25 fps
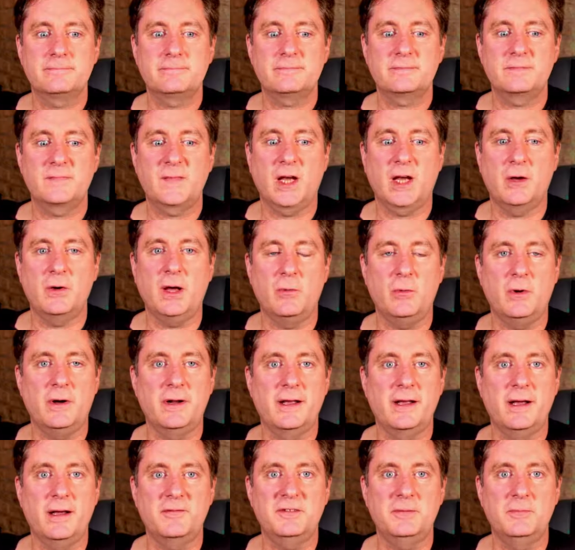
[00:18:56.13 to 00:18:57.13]
want
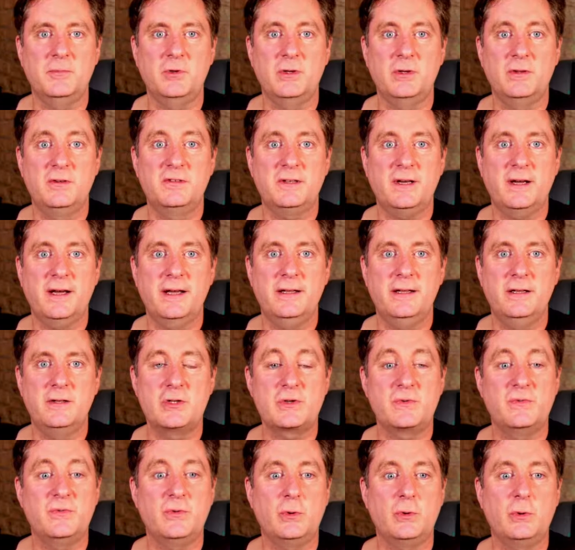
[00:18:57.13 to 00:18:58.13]
to have some good
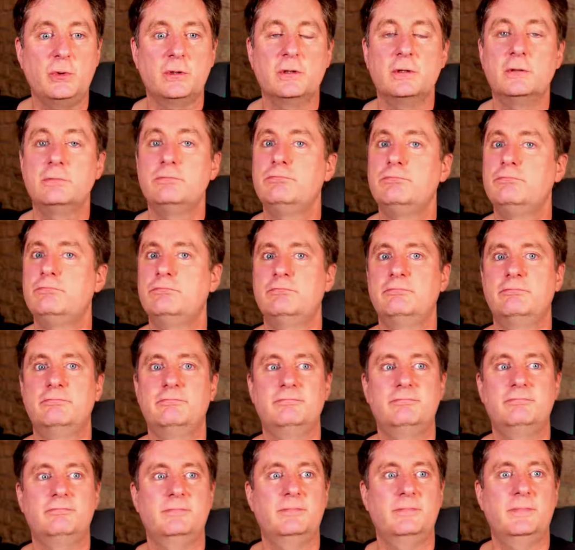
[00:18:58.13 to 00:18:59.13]
signage for
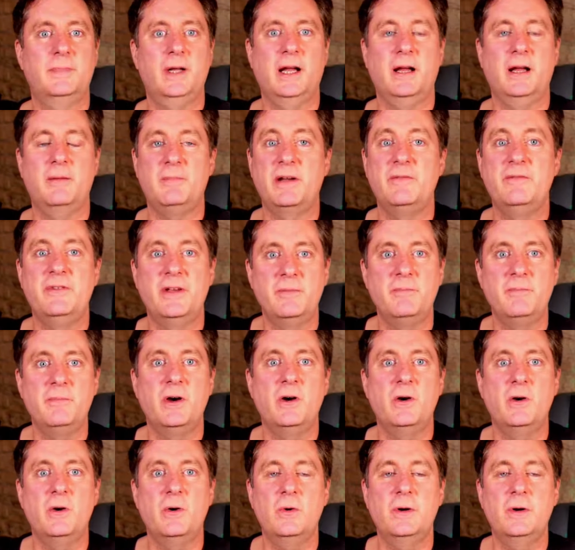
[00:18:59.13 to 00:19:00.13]
my
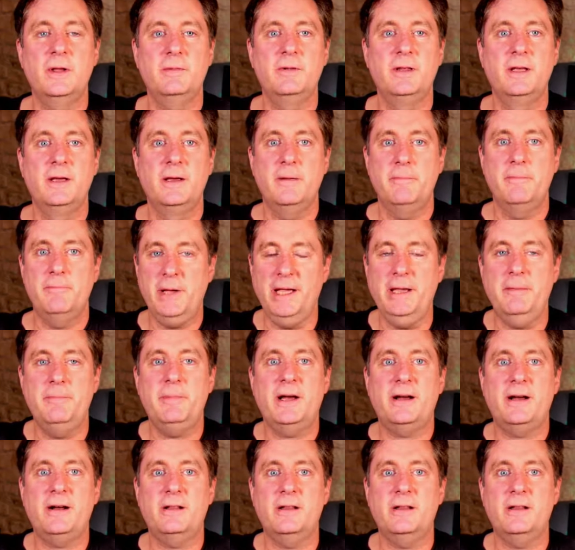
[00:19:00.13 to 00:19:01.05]
Venmo and PayPal